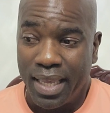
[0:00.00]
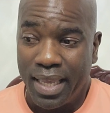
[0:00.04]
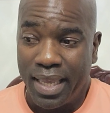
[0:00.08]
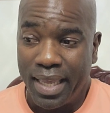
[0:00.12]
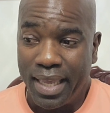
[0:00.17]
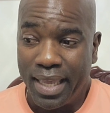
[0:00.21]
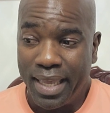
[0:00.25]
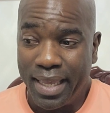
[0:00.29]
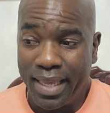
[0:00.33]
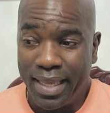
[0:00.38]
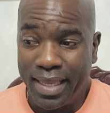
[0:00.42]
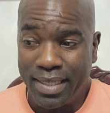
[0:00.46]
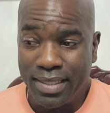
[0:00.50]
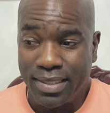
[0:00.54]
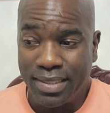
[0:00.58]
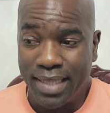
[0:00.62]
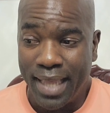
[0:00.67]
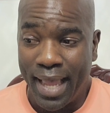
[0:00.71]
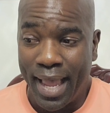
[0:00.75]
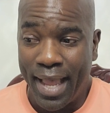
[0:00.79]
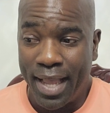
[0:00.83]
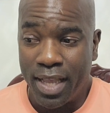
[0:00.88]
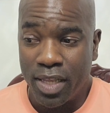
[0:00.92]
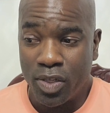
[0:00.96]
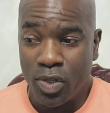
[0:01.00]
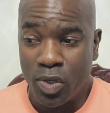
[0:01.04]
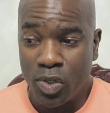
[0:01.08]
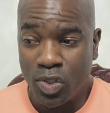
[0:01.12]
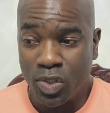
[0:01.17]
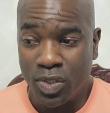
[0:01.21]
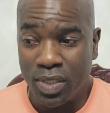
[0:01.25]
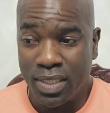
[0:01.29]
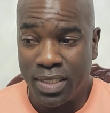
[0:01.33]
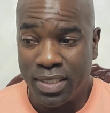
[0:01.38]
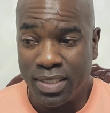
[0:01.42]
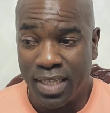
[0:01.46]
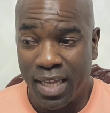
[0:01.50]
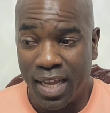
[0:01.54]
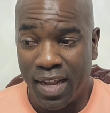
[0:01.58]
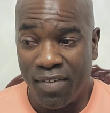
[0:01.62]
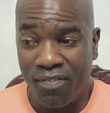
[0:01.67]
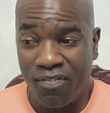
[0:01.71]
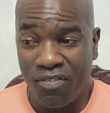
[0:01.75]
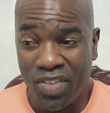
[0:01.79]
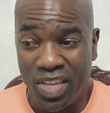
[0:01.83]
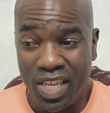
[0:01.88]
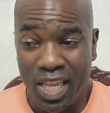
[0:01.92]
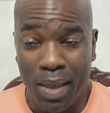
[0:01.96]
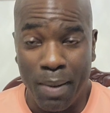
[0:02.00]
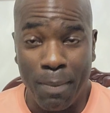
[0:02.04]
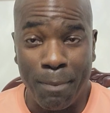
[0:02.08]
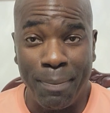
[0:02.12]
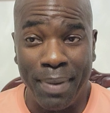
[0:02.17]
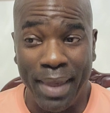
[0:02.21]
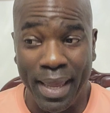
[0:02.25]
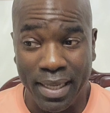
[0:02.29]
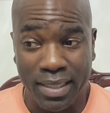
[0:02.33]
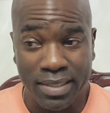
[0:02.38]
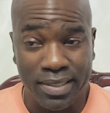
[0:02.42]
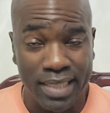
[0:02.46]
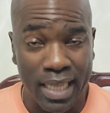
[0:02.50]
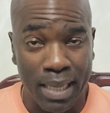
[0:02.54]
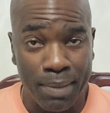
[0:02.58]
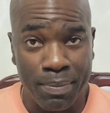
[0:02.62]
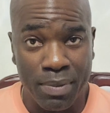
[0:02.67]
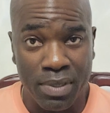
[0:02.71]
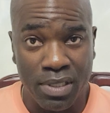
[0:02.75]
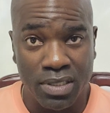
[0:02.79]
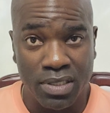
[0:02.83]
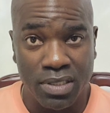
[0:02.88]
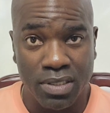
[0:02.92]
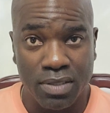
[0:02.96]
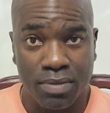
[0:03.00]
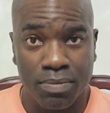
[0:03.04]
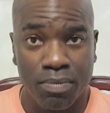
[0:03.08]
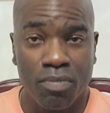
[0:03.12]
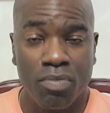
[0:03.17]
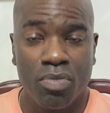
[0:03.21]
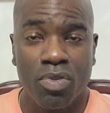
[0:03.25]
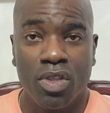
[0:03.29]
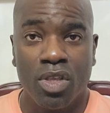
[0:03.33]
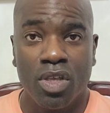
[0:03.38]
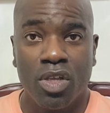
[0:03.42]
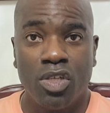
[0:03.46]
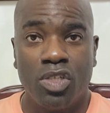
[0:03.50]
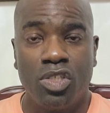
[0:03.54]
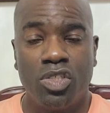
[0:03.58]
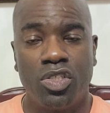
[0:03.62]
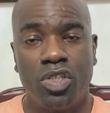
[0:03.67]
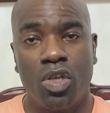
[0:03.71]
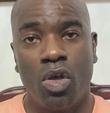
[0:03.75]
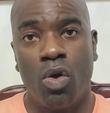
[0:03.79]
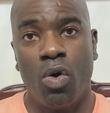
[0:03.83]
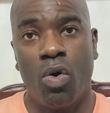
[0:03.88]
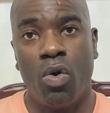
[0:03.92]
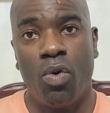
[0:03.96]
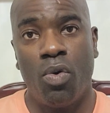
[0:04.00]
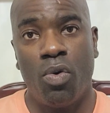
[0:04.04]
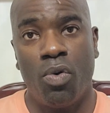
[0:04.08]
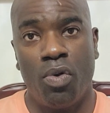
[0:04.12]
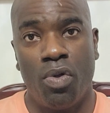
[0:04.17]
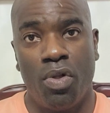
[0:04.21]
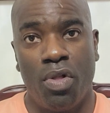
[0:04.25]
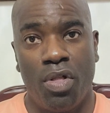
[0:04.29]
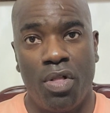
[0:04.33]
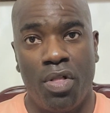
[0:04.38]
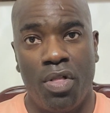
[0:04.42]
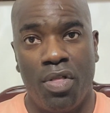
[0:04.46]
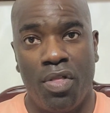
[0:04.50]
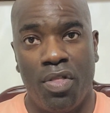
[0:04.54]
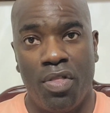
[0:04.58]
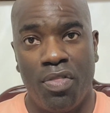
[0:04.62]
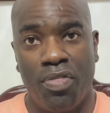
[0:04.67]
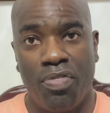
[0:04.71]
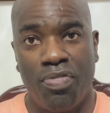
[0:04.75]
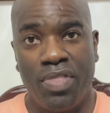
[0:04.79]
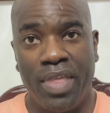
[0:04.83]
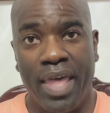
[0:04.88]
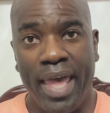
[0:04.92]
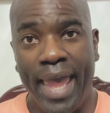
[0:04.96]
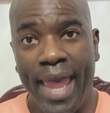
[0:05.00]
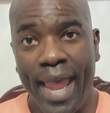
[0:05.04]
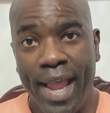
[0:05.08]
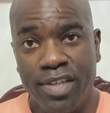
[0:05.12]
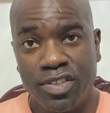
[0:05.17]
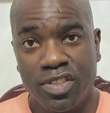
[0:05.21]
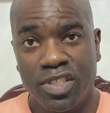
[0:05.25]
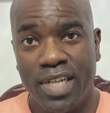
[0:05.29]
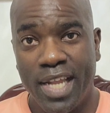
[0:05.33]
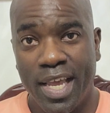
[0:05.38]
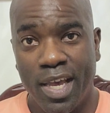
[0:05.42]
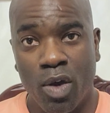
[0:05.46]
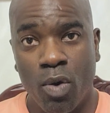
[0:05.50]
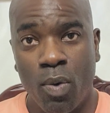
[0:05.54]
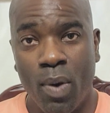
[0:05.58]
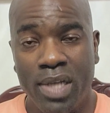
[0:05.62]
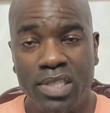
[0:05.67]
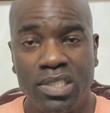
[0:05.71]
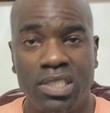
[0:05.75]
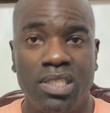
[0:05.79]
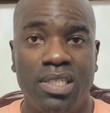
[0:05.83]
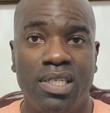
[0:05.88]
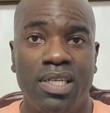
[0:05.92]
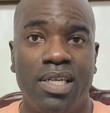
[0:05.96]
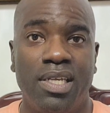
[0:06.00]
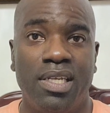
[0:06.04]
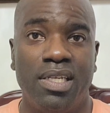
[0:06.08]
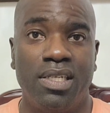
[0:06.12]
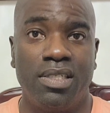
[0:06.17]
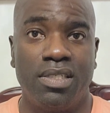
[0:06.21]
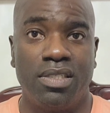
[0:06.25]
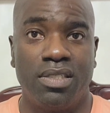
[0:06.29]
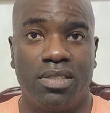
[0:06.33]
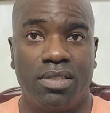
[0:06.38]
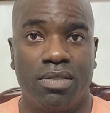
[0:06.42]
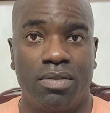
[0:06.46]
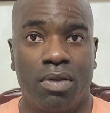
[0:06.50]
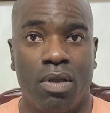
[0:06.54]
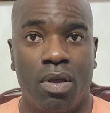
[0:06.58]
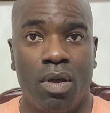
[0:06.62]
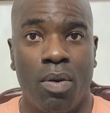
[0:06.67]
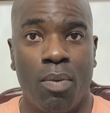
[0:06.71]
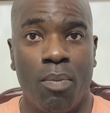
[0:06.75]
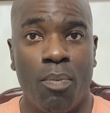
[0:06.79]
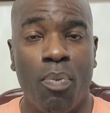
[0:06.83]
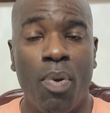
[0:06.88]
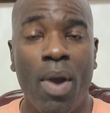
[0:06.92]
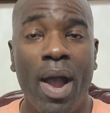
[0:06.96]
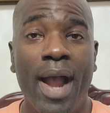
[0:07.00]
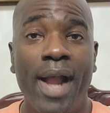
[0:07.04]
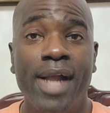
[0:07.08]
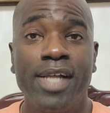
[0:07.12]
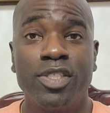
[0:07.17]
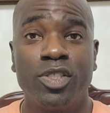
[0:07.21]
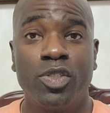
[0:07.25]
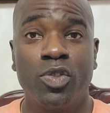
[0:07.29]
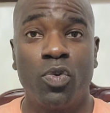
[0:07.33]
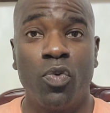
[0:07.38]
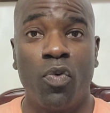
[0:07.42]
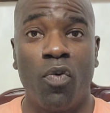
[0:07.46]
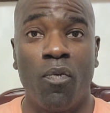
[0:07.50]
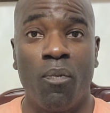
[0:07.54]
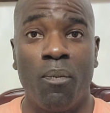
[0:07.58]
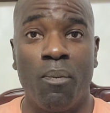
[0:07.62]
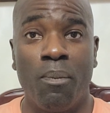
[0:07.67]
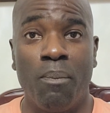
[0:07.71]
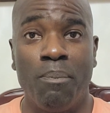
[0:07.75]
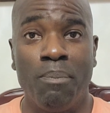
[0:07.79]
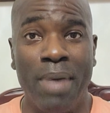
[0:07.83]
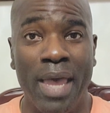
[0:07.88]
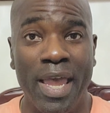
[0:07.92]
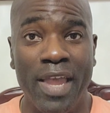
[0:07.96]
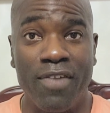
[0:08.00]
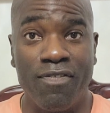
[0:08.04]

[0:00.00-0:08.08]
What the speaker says: Is that usually done via bank statements? So the answer to that question is, prior to May